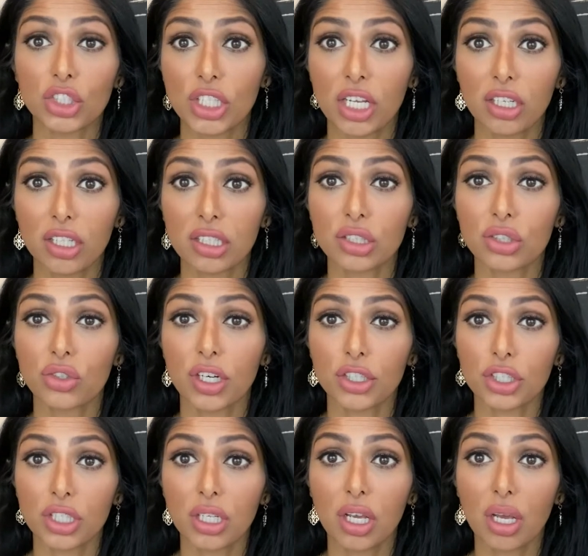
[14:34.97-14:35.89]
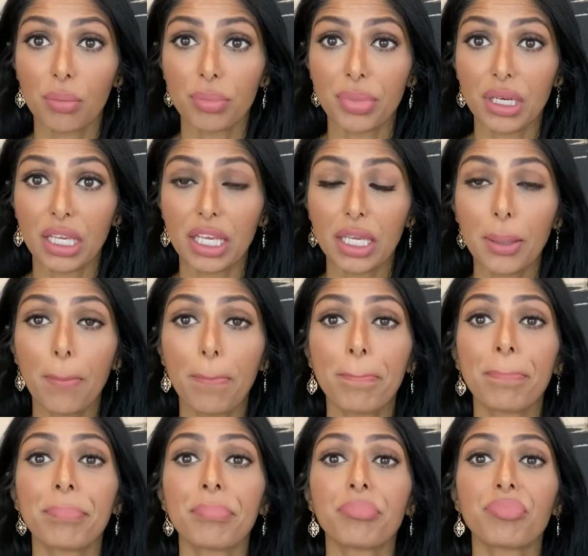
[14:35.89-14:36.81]
construction company.
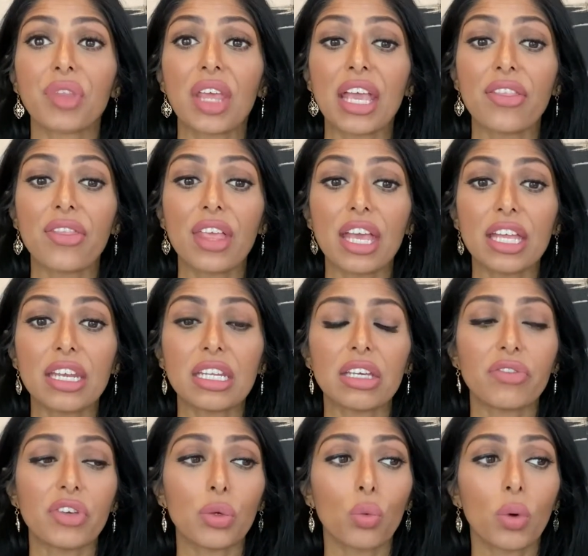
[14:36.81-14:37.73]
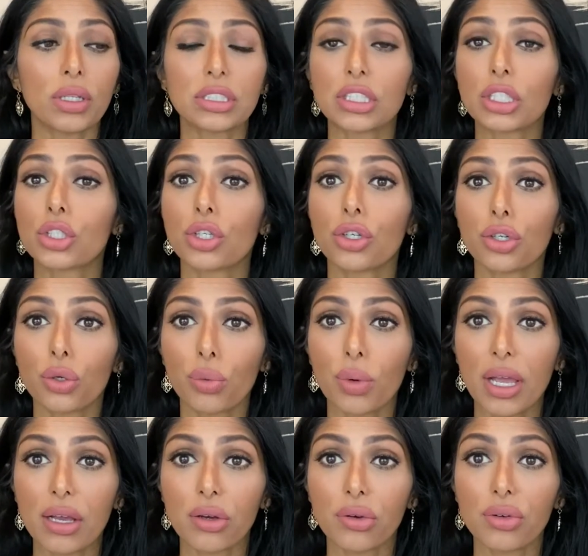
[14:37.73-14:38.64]
And then if he wants to turn
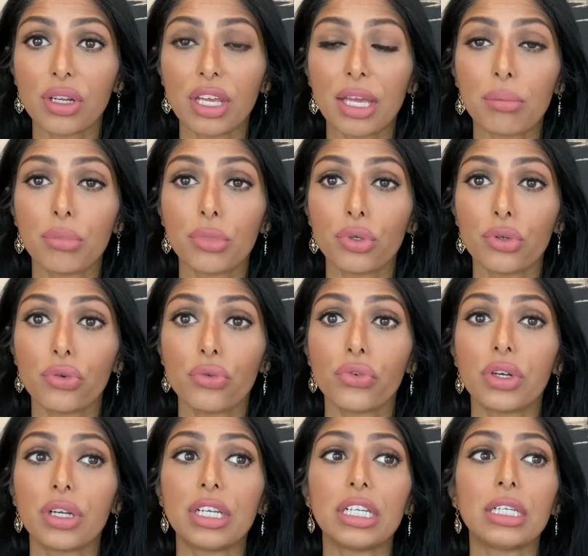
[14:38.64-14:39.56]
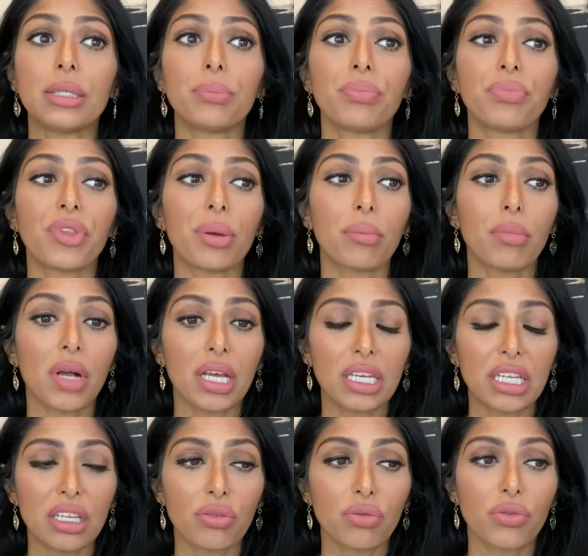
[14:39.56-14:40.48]
around and move the
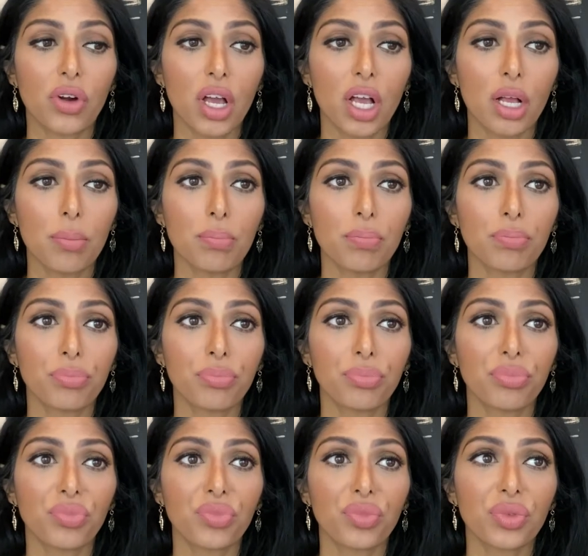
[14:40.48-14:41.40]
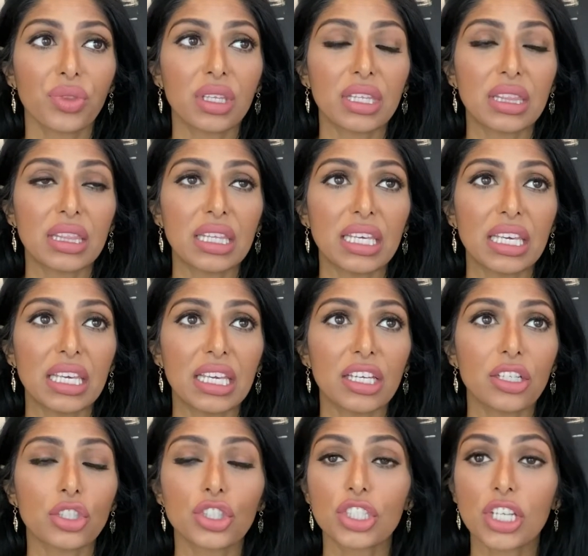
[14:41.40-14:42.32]
money from the
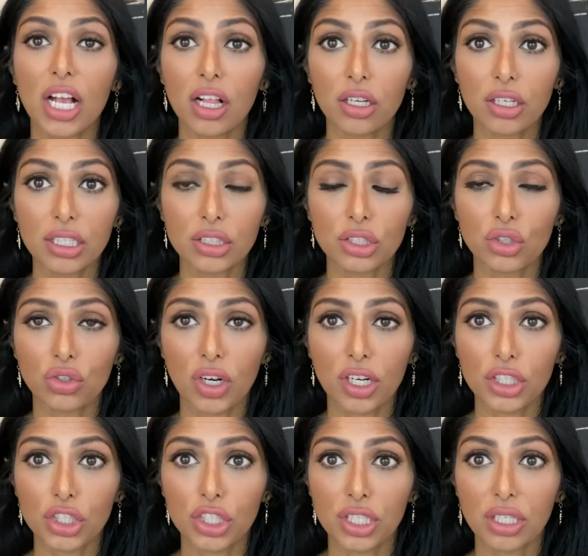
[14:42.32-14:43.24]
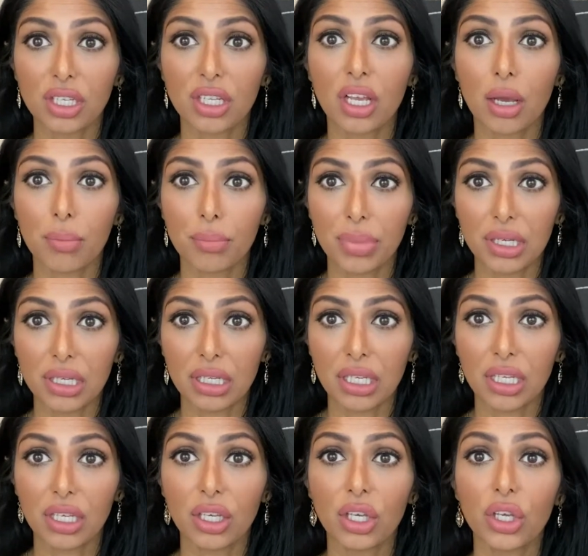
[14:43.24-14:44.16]
shell construction
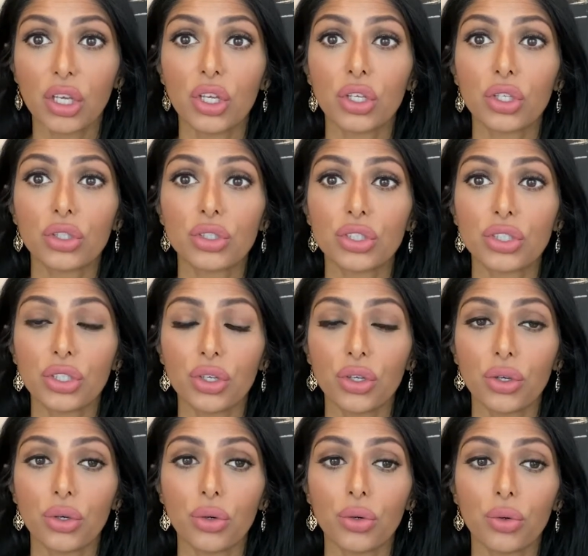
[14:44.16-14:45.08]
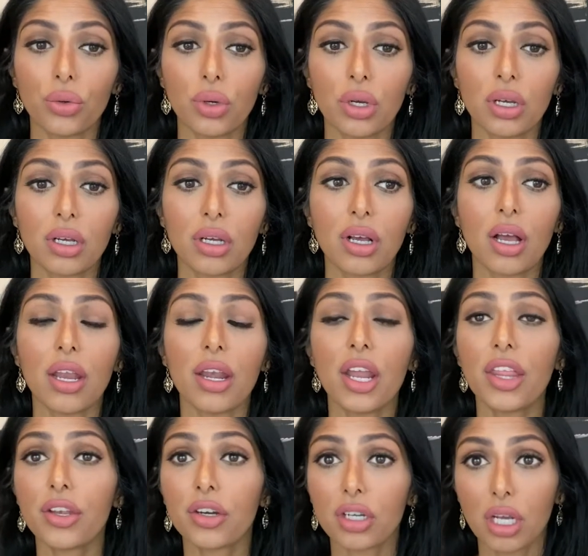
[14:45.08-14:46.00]
company to
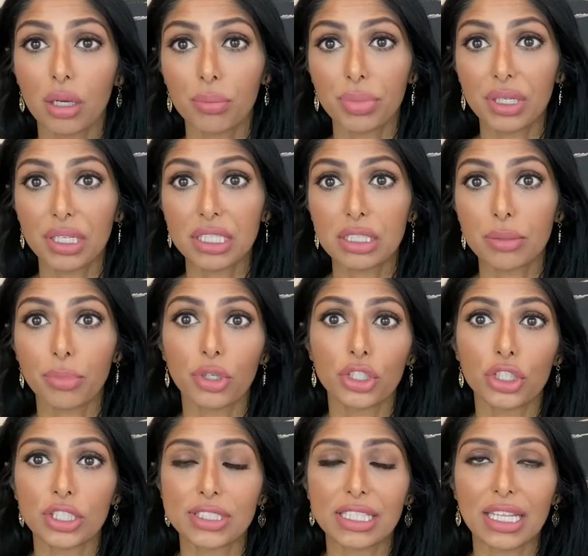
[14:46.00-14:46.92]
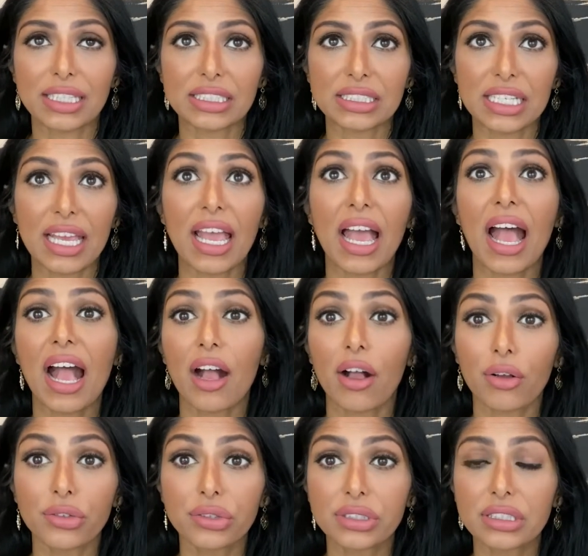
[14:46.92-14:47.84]
another company to purchase, let's say, a
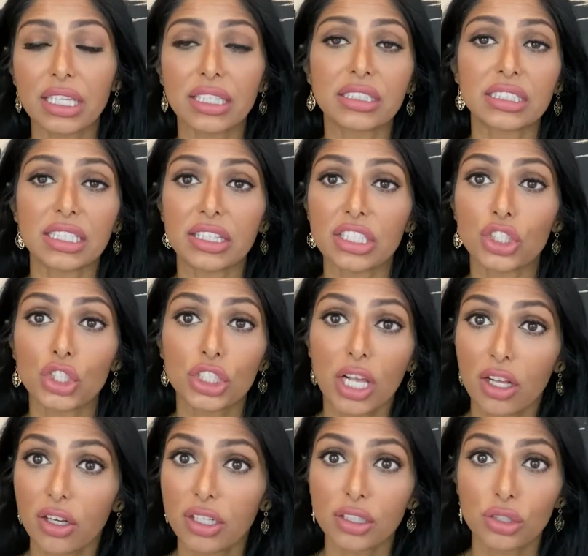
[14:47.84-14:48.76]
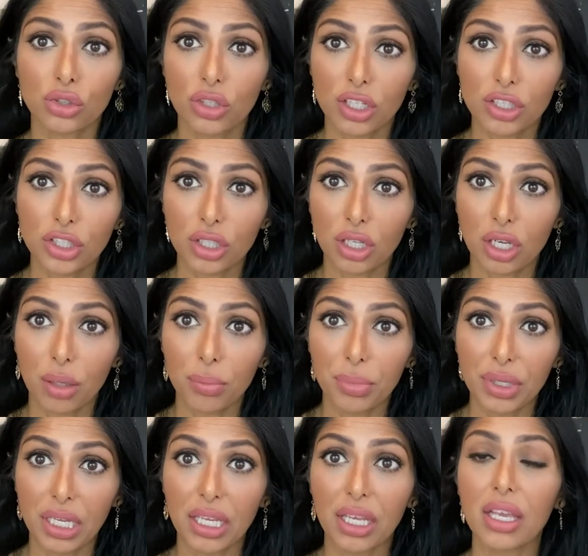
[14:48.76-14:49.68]
house, let's say the shell construction
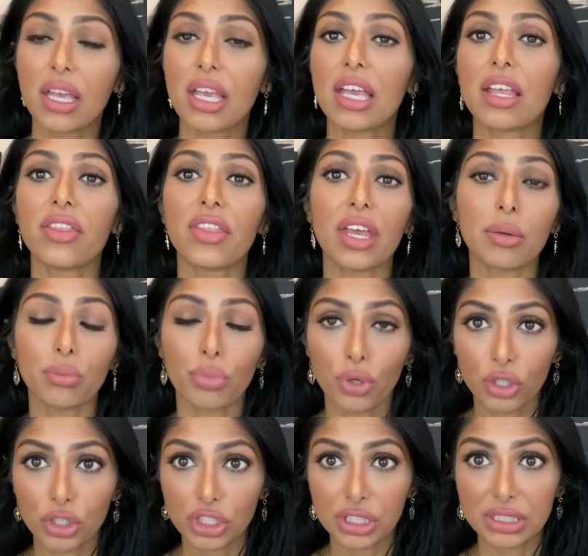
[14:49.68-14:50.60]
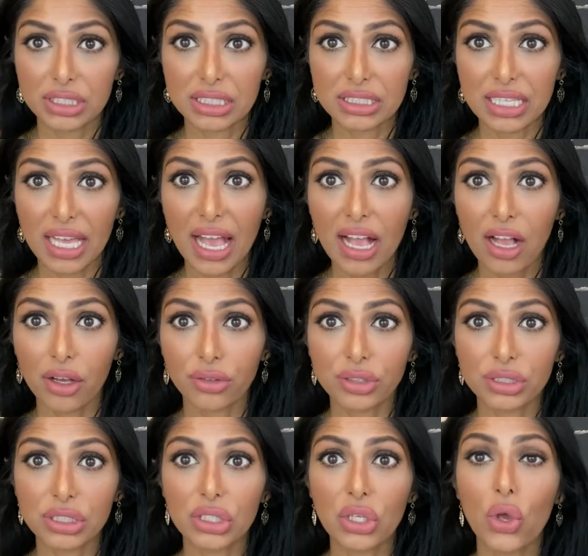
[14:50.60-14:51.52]
company then purchases a
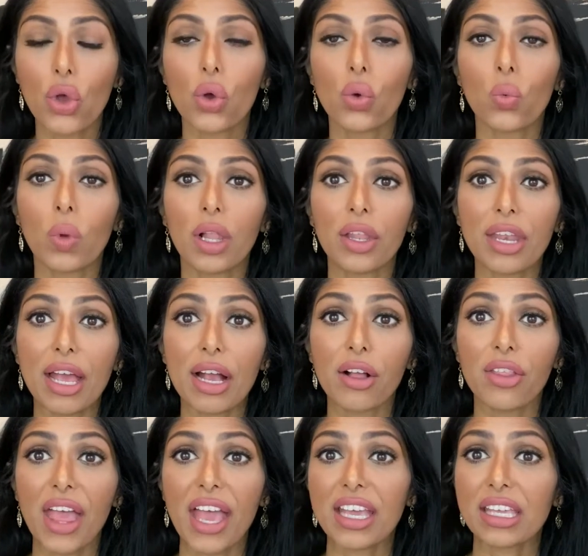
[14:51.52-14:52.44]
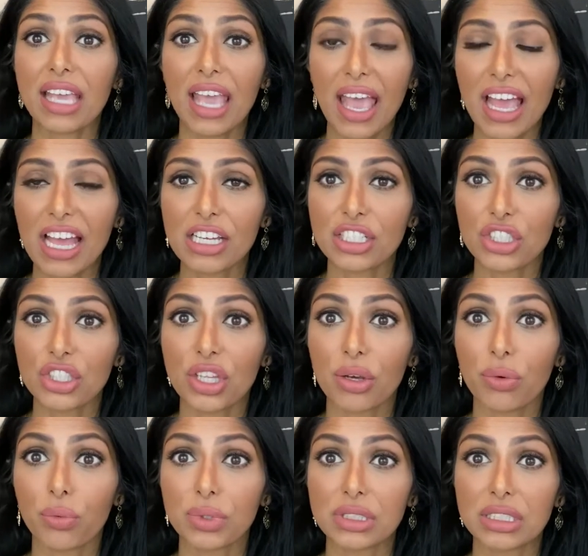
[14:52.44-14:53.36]
house, well, now that cash
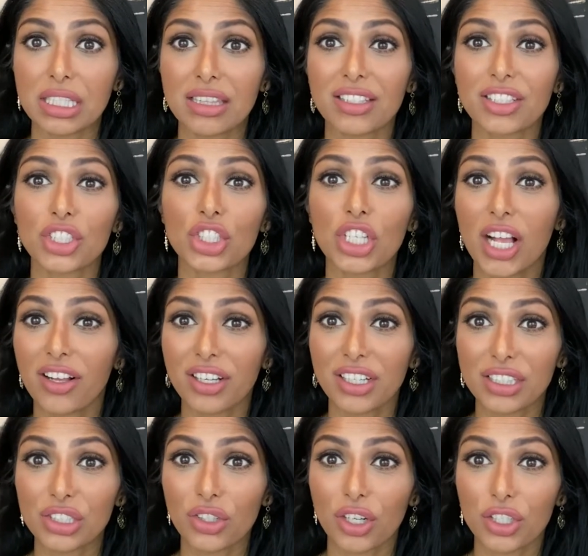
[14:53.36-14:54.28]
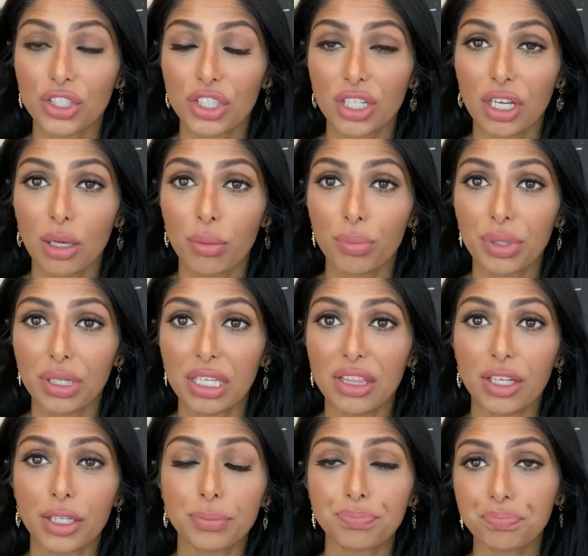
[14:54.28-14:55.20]
that was in the shell construction company,
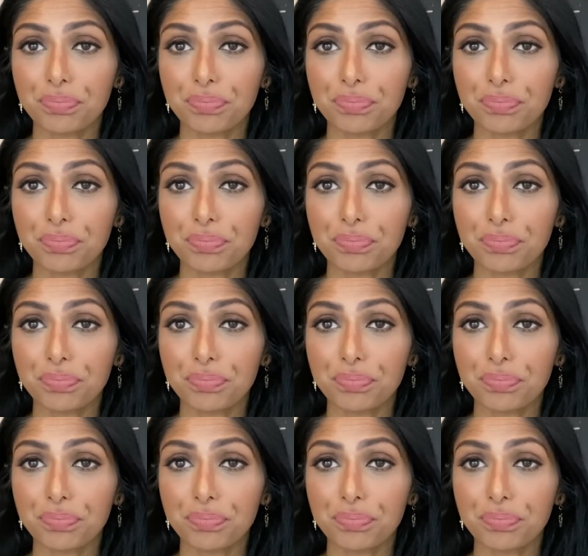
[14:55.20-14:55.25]
the